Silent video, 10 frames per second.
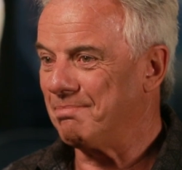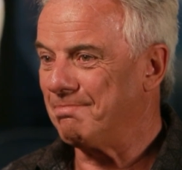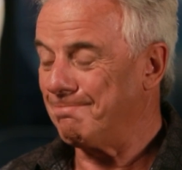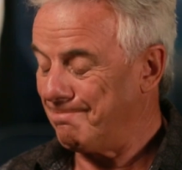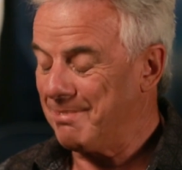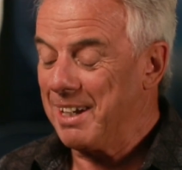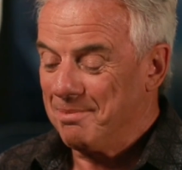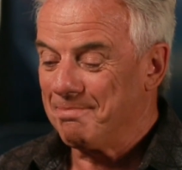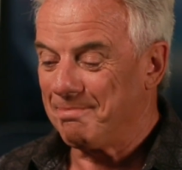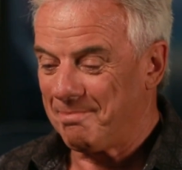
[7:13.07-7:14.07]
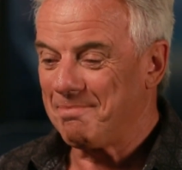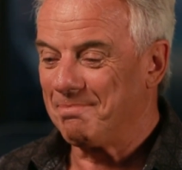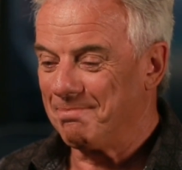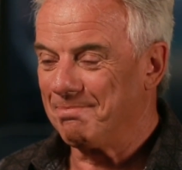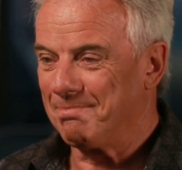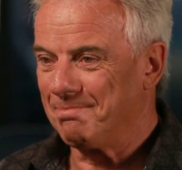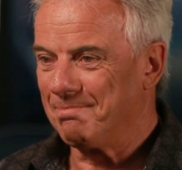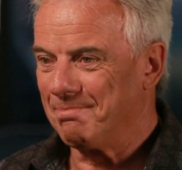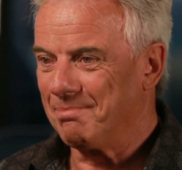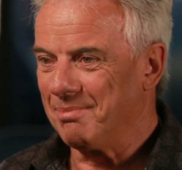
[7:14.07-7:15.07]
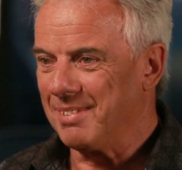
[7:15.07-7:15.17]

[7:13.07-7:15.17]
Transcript: but Yep. It's, uh, you know,